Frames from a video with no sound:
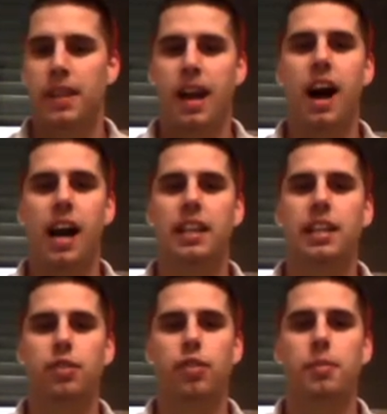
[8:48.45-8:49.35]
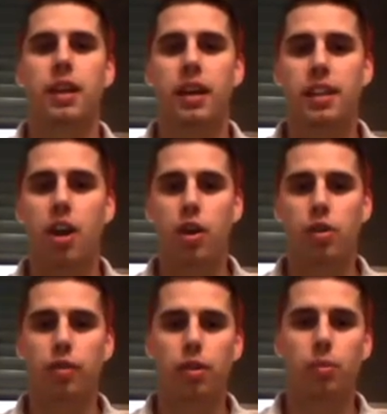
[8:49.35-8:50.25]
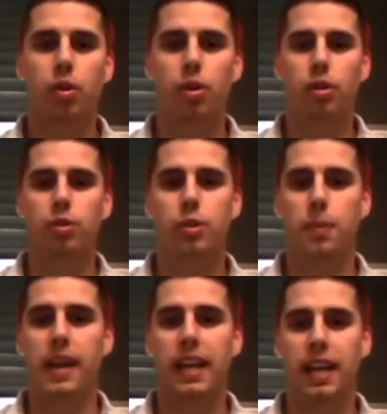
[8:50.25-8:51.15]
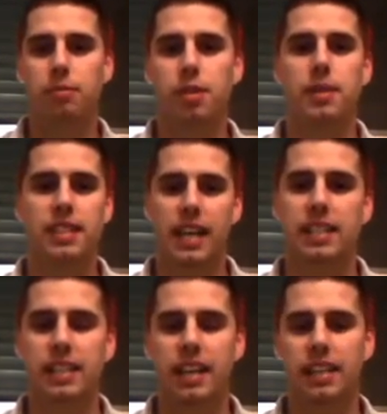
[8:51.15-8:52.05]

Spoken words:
hide this from the owner of the mall, who's paying him to be Santa.